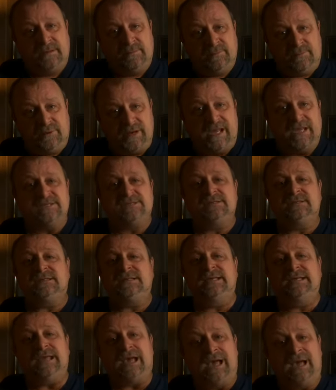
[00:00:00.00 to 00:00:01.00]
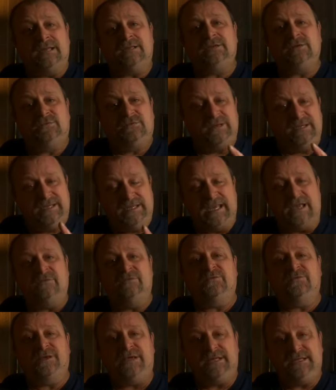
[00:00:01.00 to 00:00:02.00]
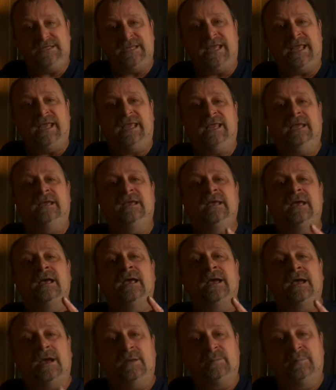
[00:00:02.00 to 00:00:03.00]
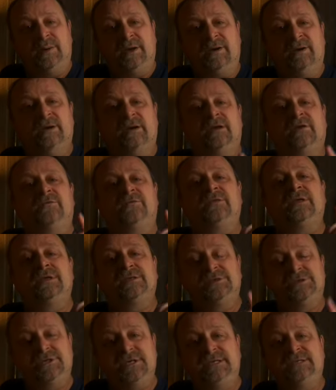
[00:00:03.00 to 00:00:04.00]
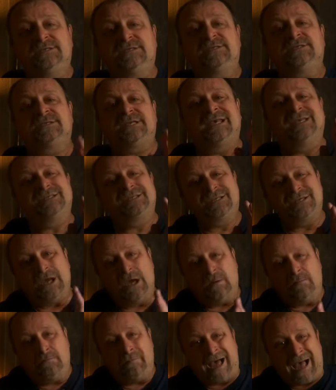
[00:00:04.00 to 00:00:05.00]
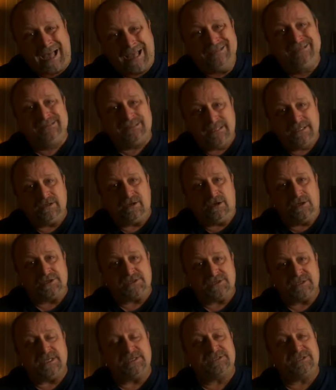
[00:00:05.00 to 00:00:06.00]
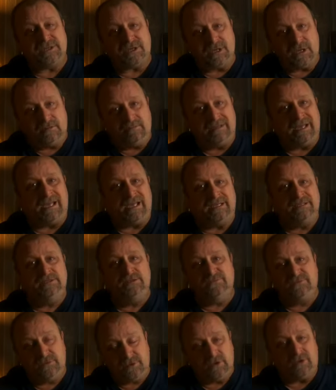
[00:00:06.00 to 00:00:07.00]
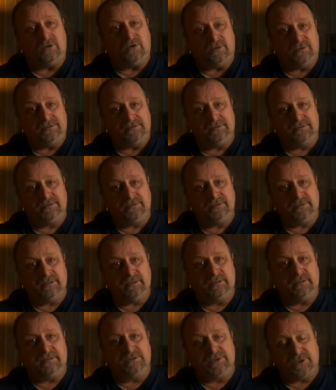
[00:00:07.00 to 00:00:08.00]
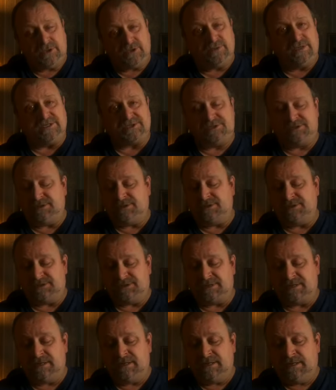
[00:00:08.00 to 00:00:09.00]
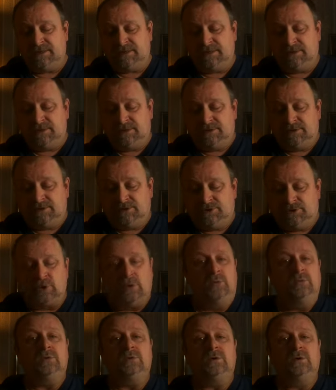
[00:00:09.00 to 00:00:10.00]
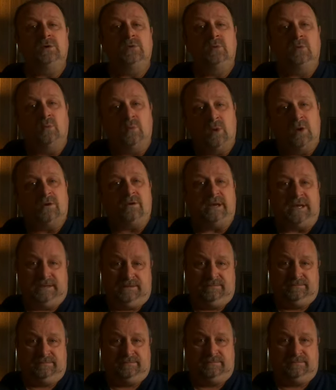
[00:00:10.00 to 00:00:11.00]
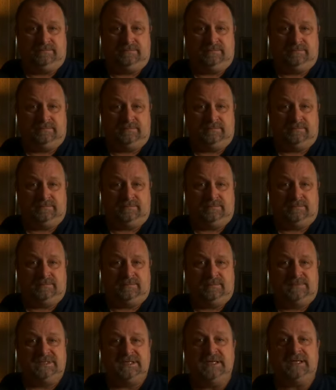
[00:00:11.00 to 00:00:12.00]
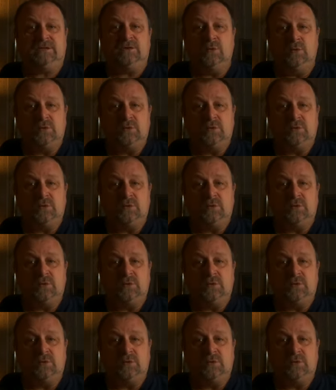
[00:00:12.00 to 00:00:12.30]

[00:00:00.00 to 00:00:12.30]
presently, actively, every day, imperative. Jesus is commanding us. It's a command of God to Christians Don't worry. Take no